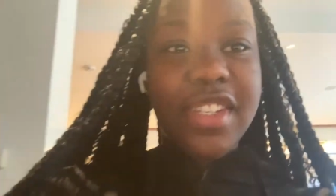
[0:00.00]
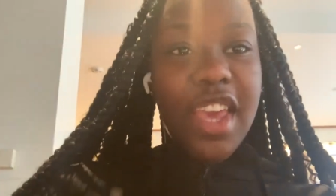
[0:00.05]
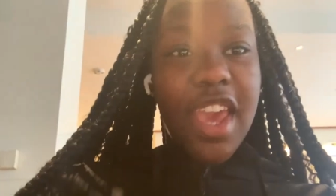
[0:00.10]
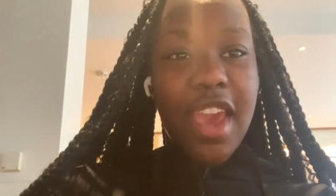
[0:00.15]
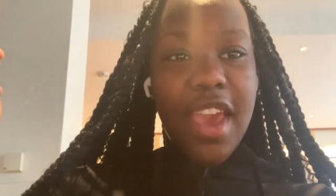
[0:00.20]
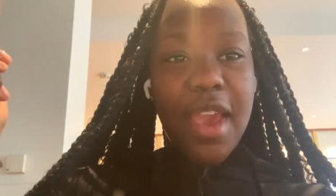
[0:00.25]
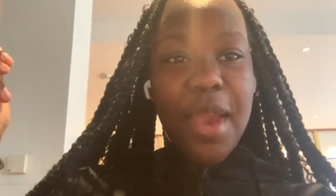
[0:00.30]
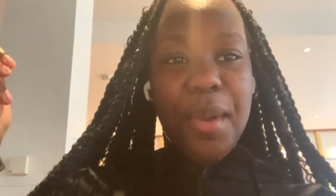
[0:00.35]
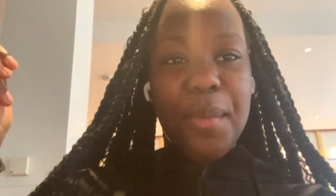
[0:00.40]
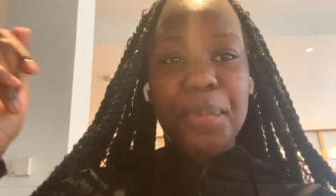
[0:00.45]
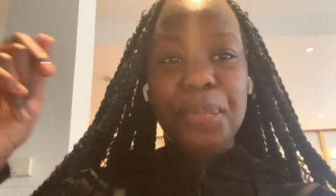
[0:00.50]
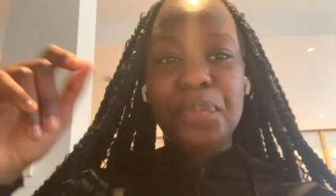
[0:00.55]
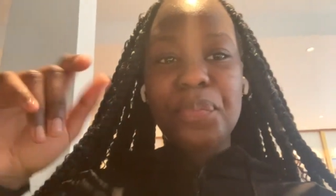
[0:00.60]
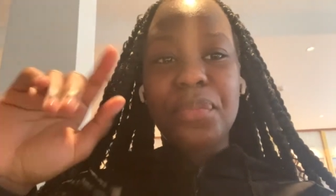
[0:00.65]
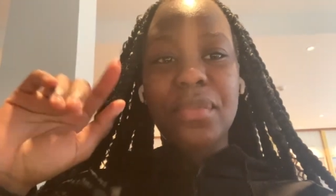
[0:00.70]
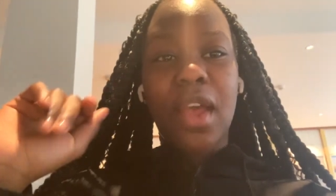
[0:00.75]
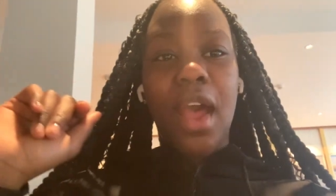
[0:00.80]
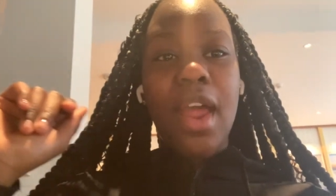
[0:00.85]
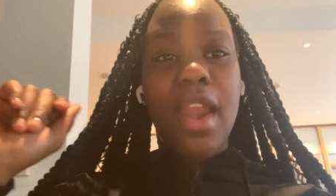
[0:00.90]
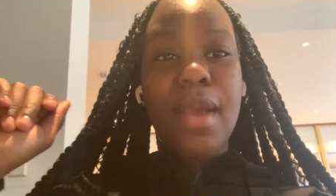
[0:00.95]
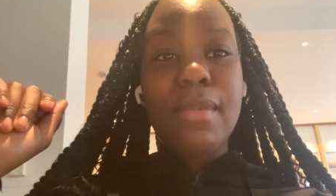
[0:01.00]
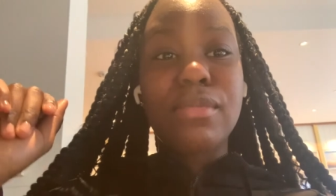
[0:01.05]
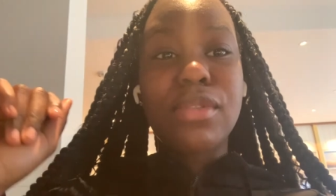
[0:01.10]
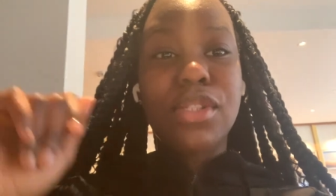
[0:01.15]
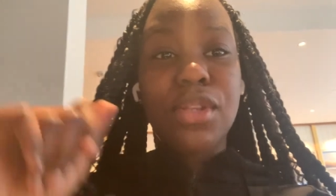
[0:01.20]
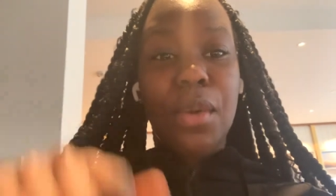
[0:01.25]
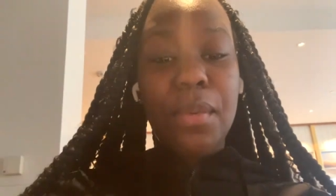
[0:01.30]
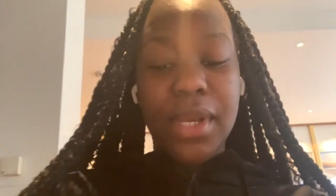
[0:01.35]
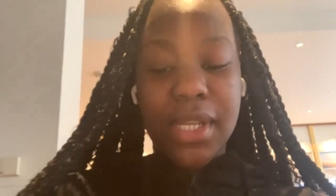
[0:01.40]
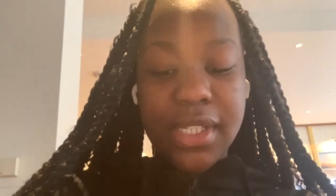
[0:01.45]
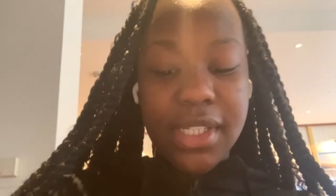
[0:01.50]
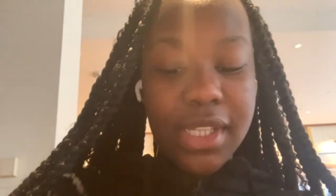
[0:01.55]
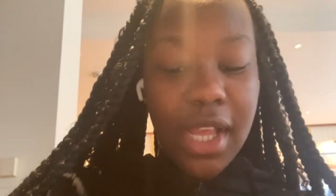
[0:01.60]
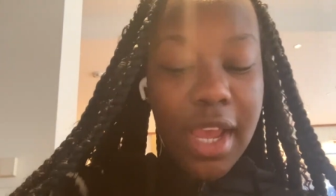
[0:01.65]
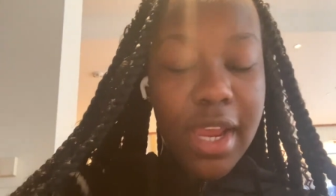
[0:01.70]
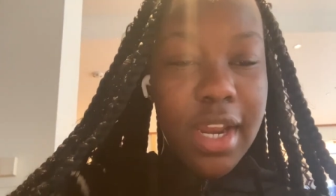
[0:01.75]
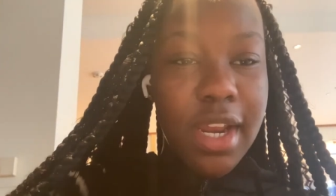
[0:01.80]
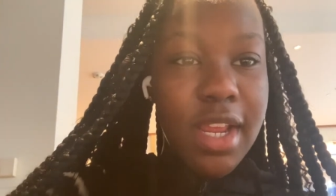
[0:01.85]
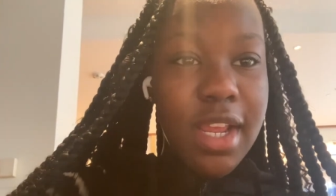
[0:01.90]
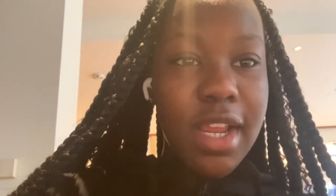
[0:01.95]
came and I'm so
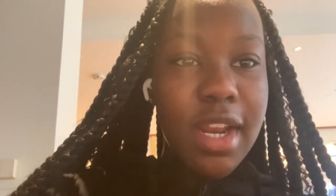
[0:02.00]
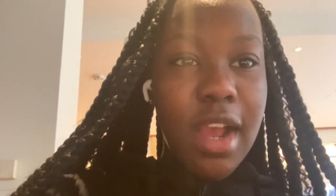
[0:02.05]
excited.